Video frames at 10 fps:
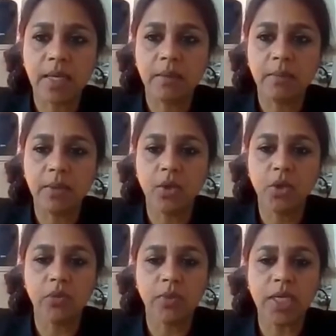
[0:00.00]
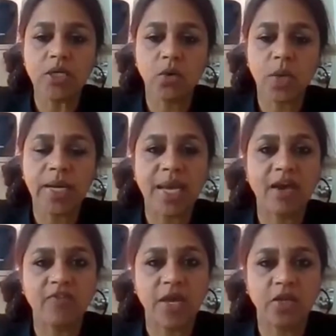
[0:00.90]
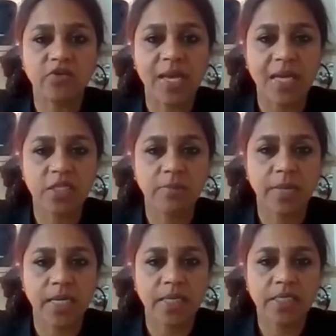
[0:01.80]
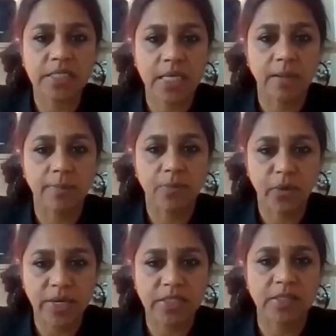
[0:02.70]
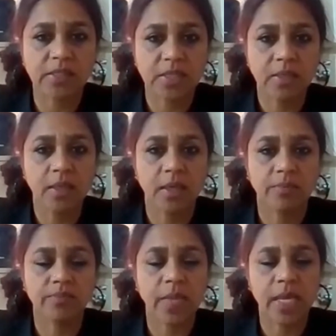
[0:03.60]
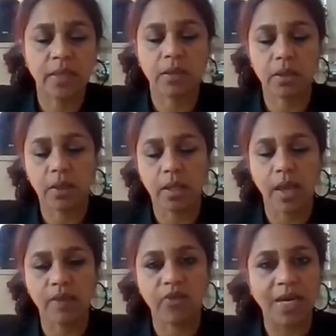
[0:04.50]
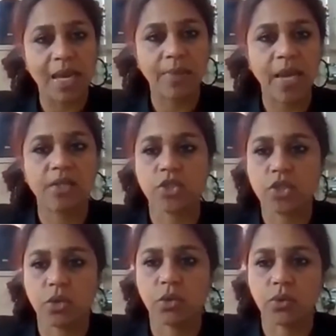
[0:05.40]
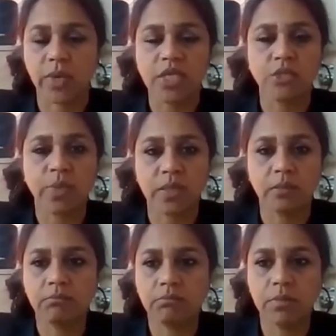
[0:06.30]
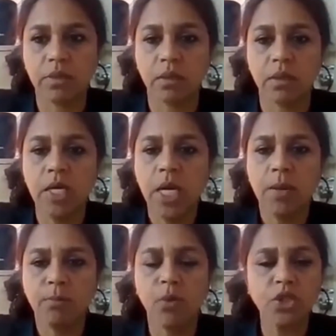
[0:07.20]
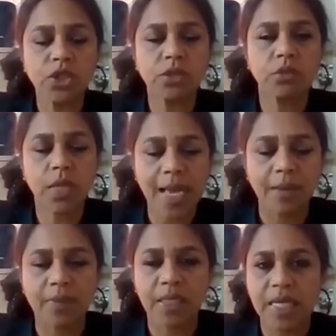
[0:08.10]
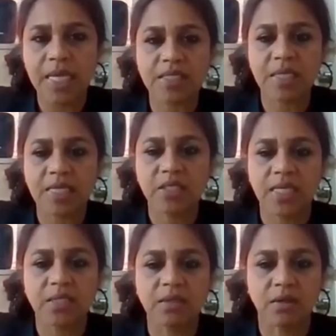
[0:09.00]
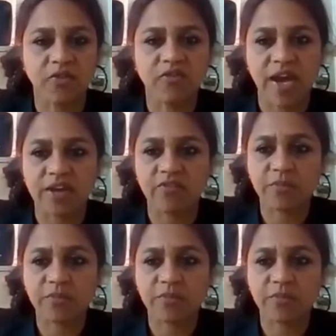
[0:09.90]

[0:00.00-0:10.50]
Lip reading: You really don't want to have any of the antibodies present. And every lab has its own range, but the most commonly is less than 35.